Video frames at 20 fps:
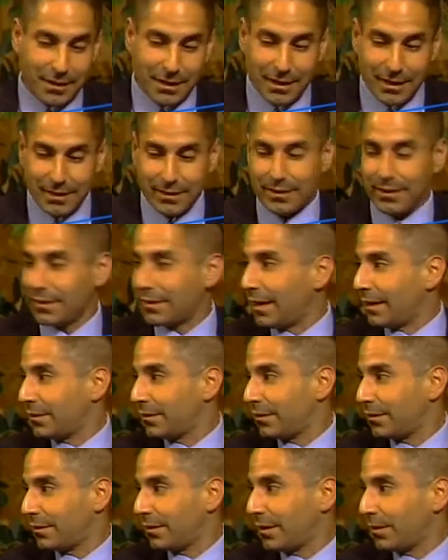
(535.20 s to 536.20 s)
And I think
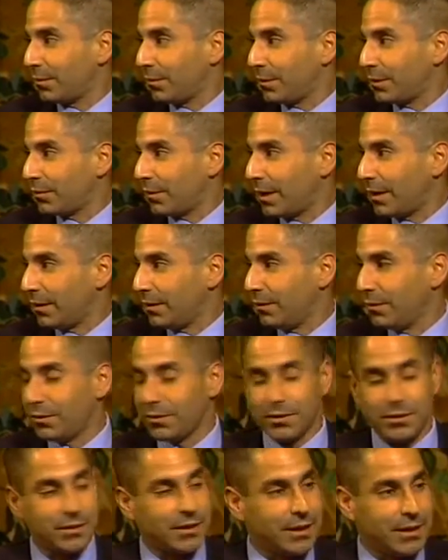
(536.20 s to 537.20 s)
that's what we try to do
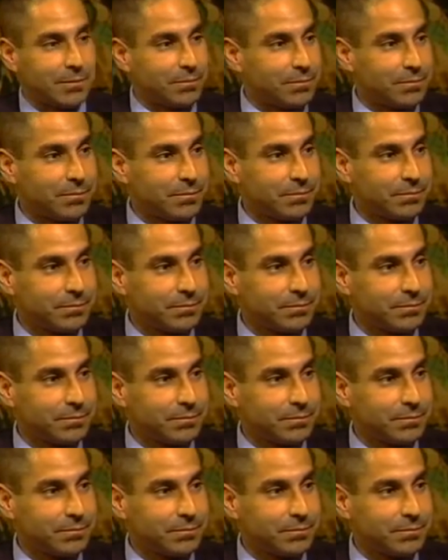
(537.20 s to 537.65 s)
as a team.